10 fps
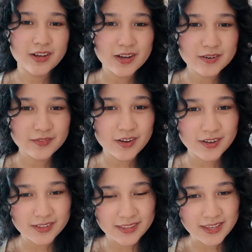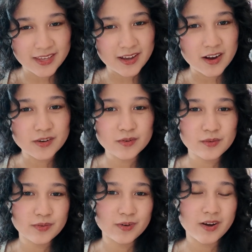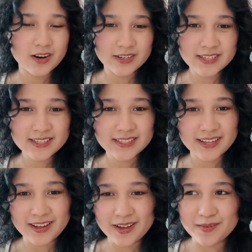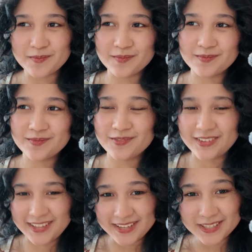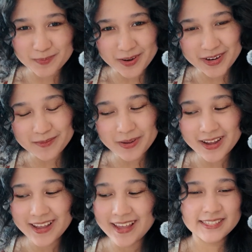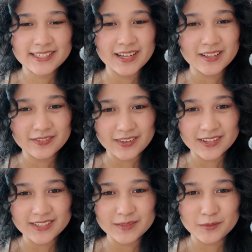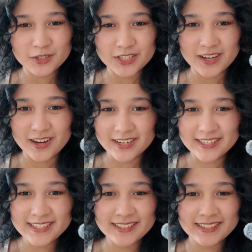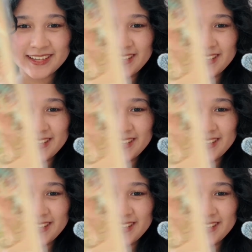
out of all the Art Nouveau artists that I'm really inspired by is the Alphonse Mucha artist,